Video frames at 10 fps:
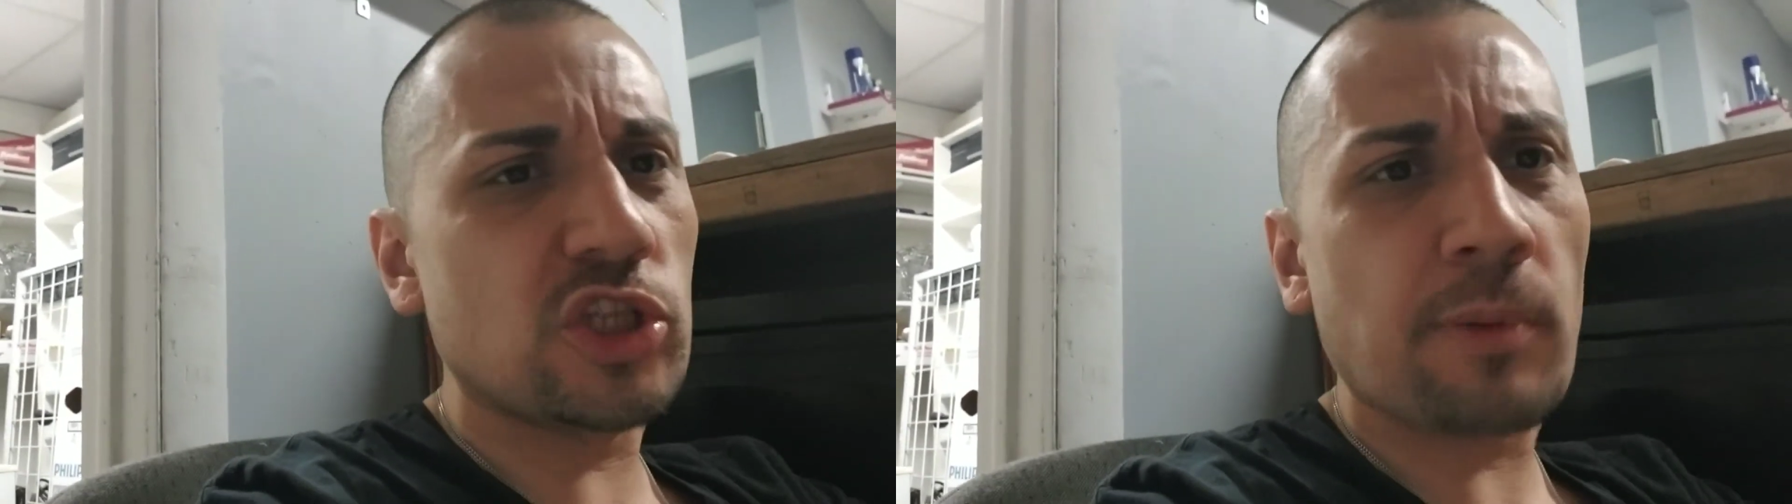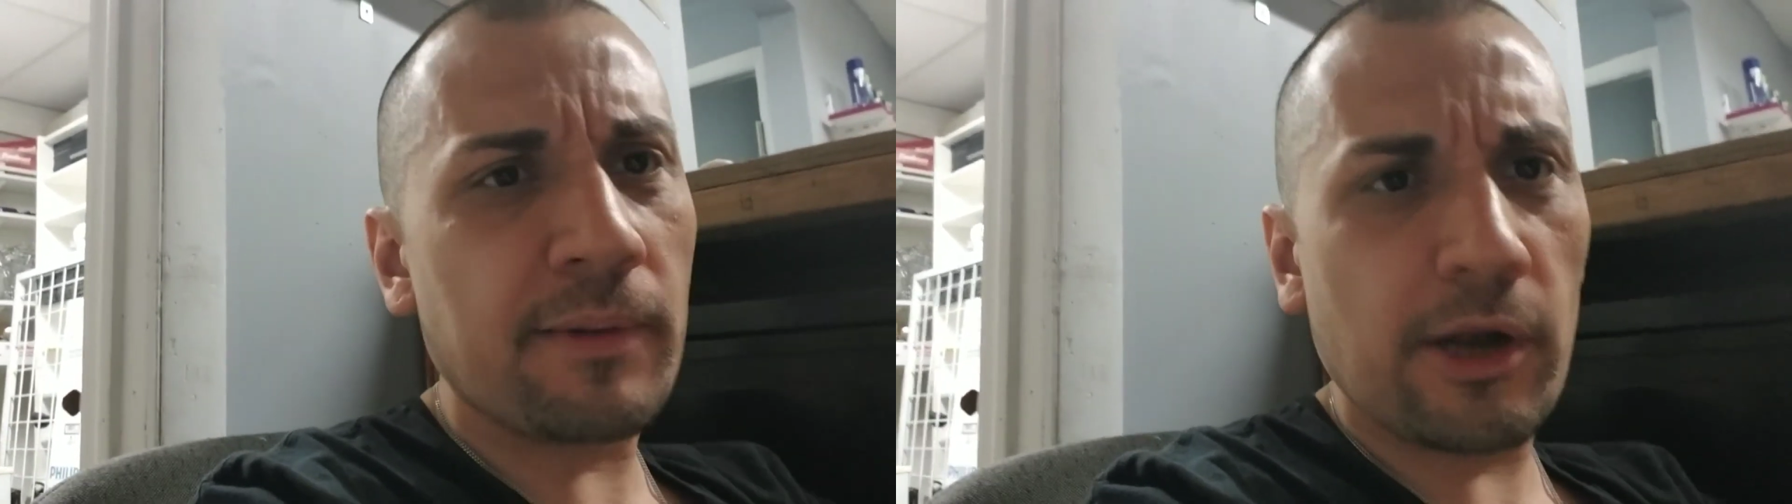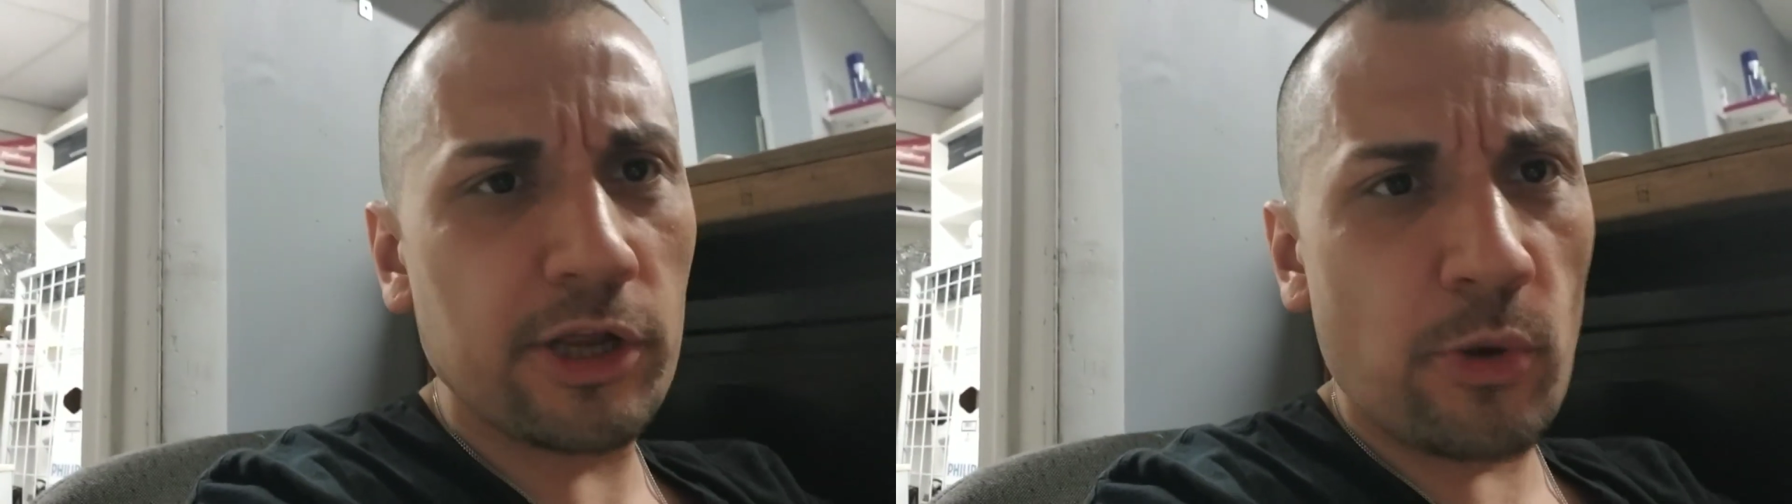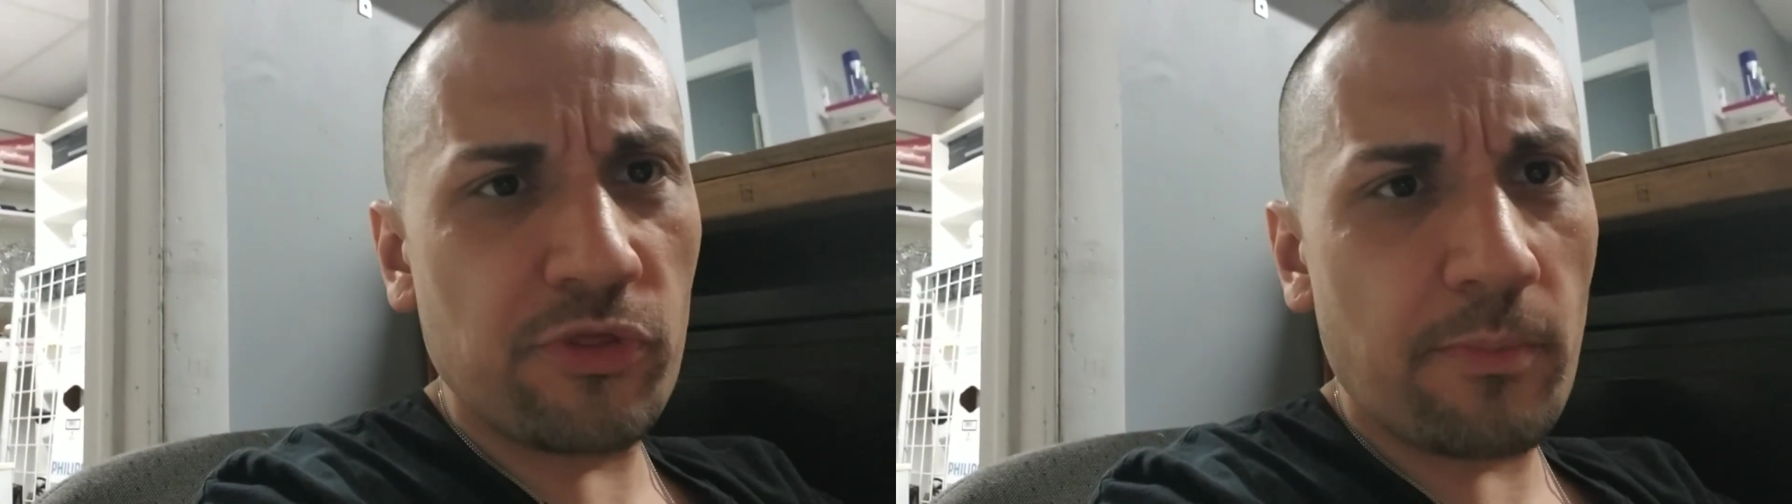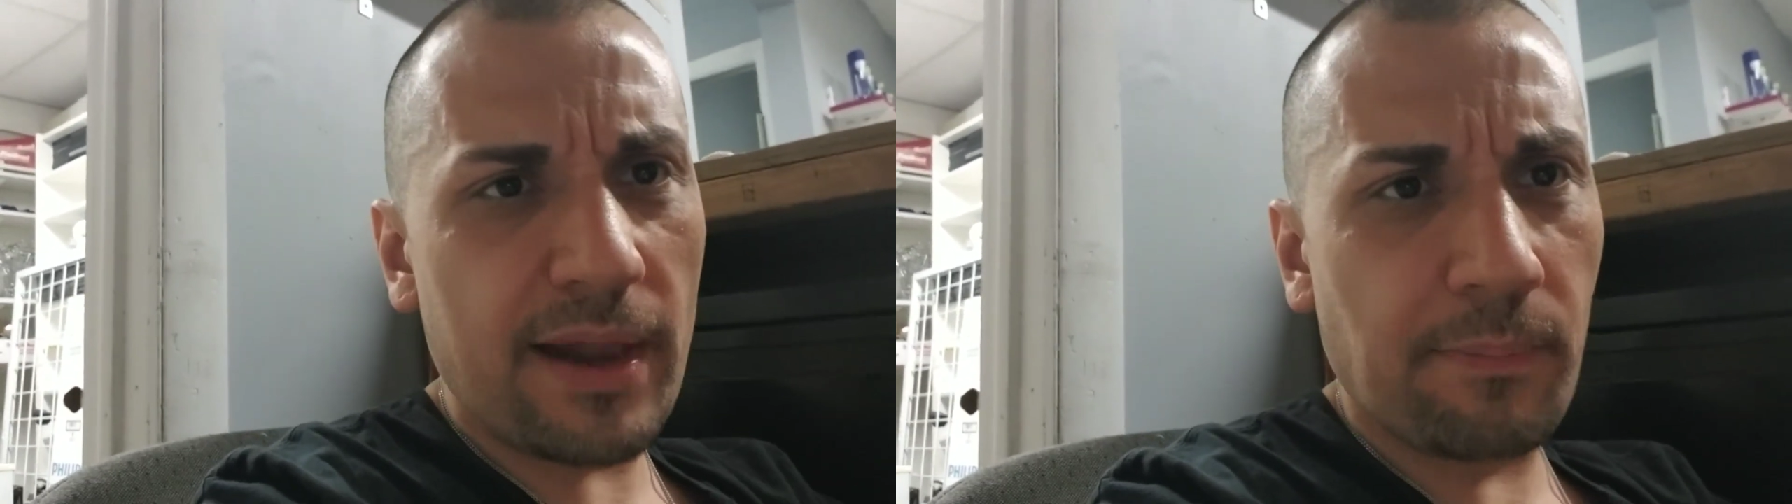She's probably already going
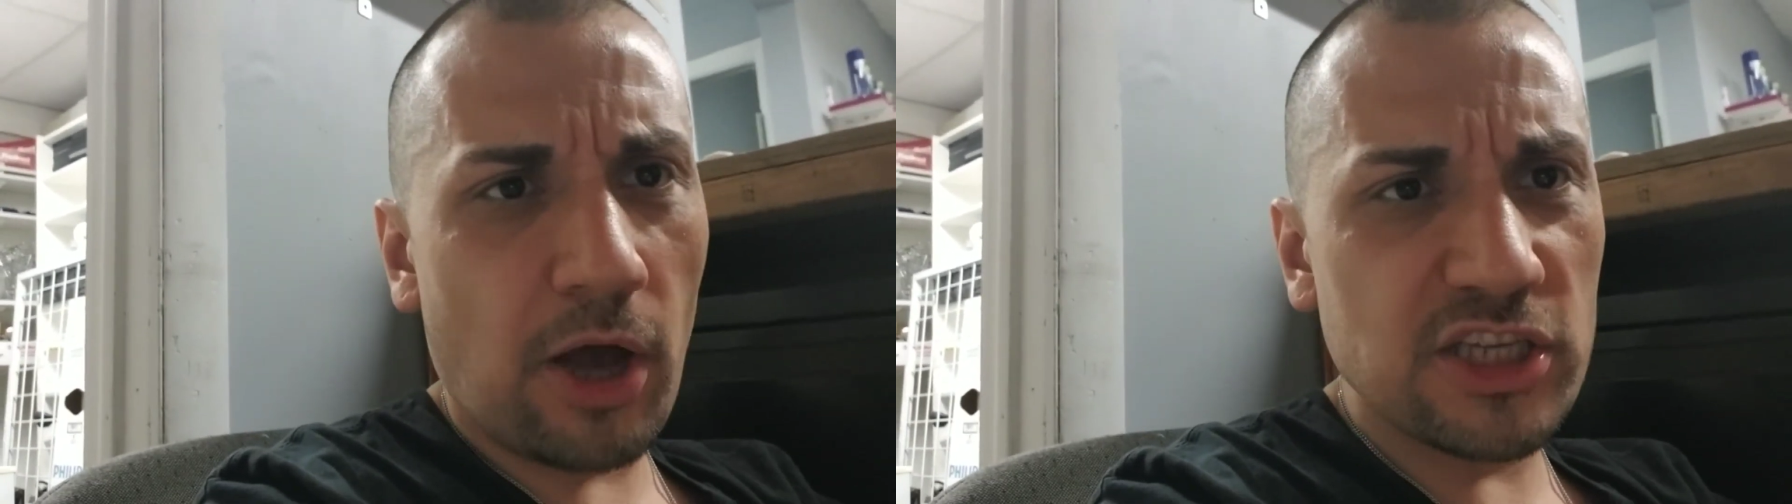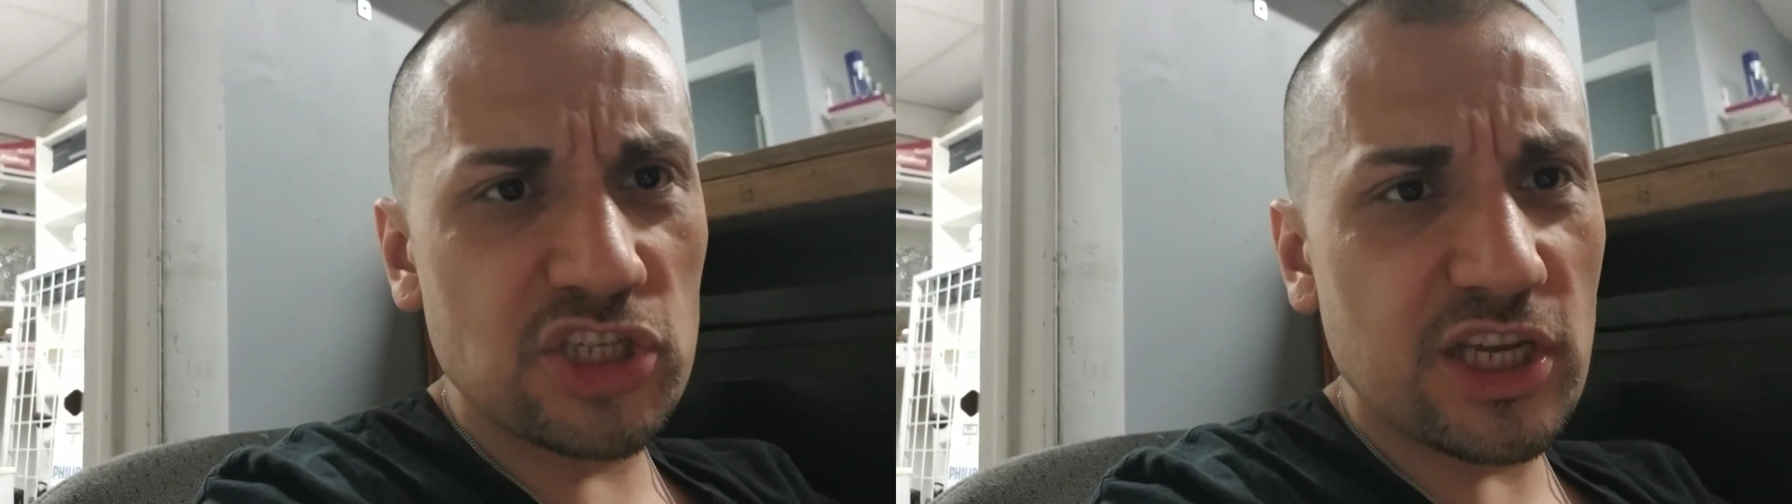through menopause